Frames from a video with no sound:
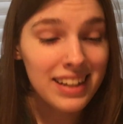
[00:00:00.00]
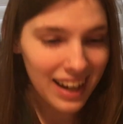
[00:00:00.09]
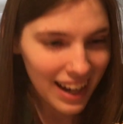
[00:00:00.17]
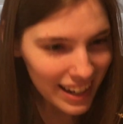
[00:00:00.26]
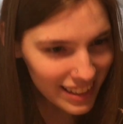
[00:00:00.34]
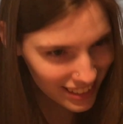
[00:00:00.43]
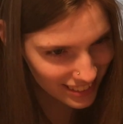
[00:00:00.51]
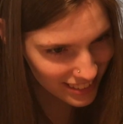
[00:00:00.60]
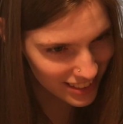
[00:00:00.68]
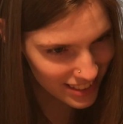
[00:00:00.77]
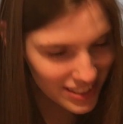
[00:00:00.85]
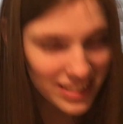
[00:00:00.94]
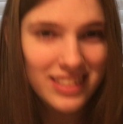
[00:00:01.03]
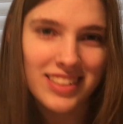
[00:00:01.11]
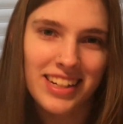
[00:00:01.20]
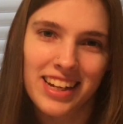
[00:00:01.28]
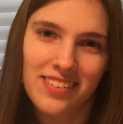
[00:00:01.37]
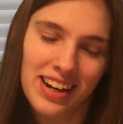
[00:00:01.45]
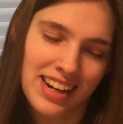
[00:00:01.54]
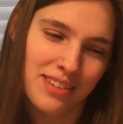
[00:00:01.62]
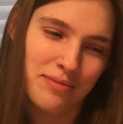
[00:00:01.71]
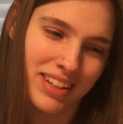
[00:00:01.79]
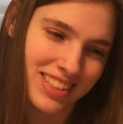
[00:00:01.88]
Hi. She's looking right
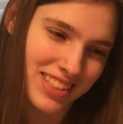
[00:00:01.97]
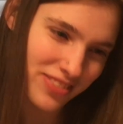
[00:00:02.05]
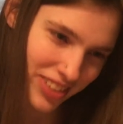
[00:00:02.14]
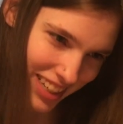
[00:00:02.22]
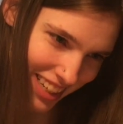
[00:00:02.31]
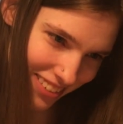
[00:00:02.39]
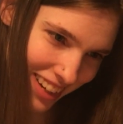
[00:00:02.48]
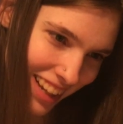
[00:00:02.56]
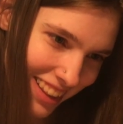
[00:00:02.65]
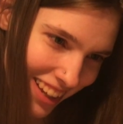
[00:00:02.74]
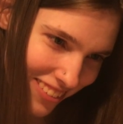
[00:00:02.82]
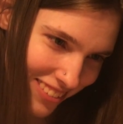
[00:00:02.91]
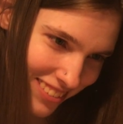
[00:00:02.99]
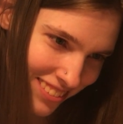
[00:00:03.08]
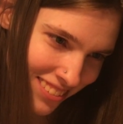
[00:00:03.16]
at me. It's very cute. Hello.